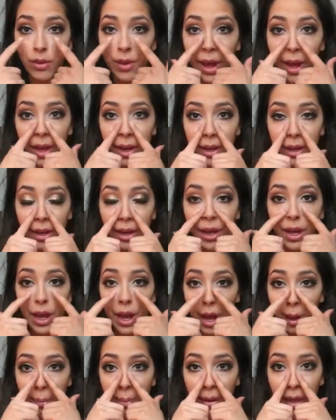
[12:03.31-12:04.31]
You gotta
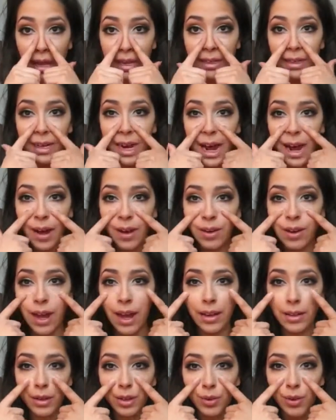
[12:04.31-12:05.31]
blend it out
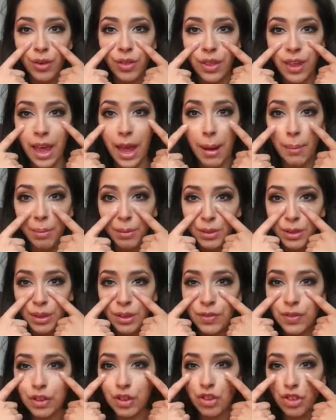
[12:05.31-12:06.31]
kind of toward the apples
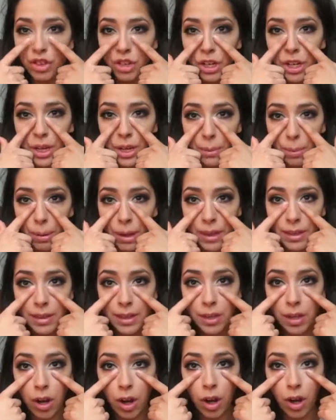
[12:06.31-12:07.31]
of your cheek, blend
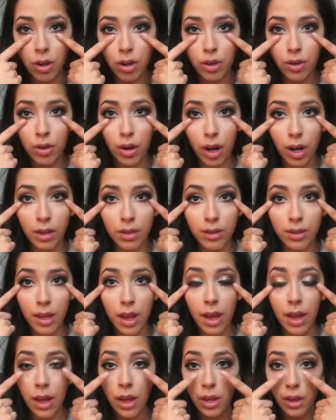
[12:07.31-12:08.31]
it all across
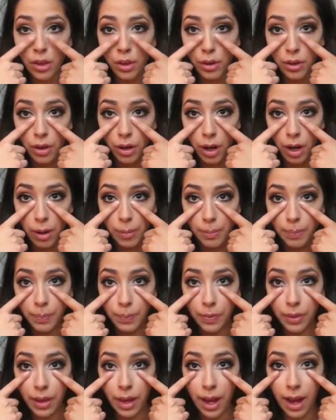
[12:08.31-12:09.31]
your
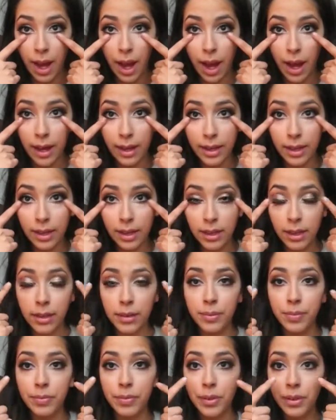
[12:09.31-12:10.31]
eye
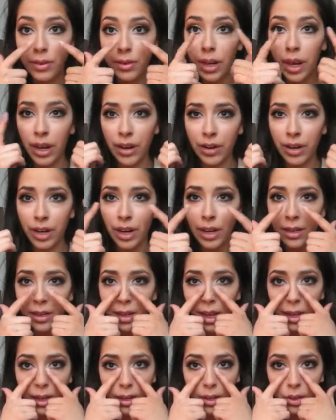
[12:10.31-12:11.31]
area,
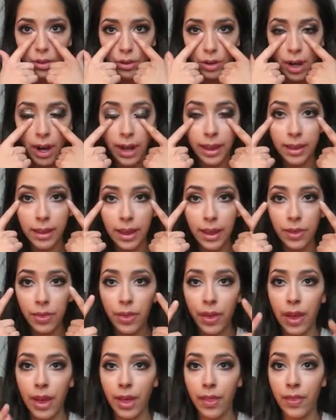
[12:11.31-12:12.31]
like your eye
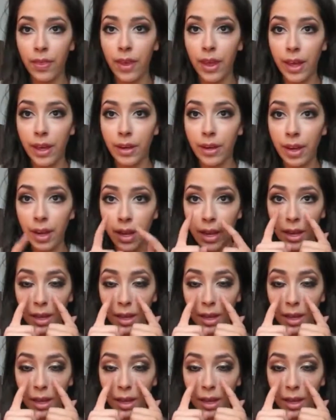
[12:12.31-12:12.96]
length, and then